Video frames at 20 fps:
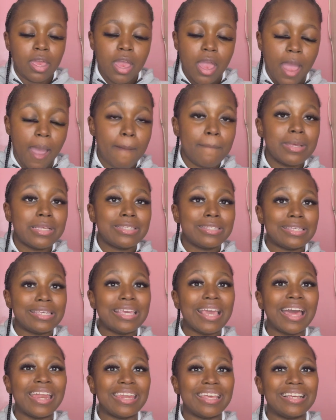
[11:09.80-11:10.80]
I'ma see
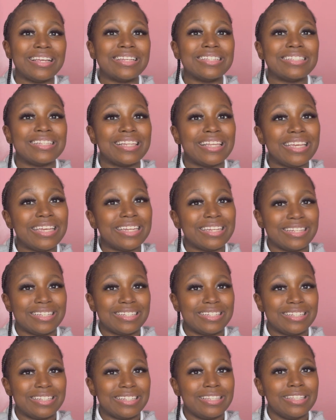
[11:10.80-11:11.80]
y'all niggas
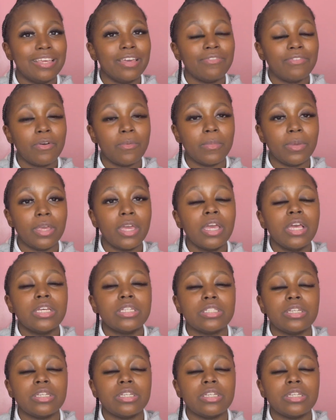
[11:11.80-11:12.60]
later. You feel me?